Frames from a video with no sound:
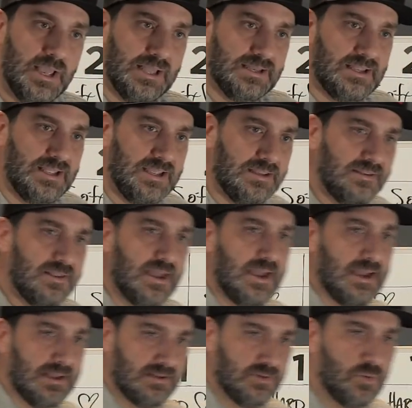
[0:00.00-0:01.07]
And in
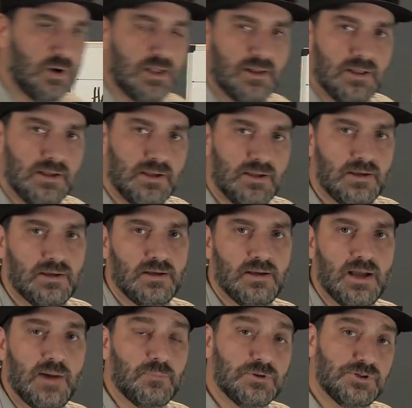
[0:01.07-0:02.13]
that, what?
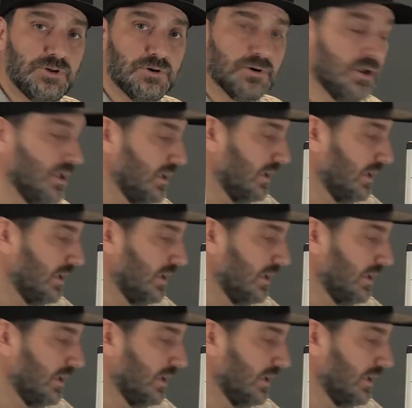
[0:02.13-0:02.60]
I'm mature.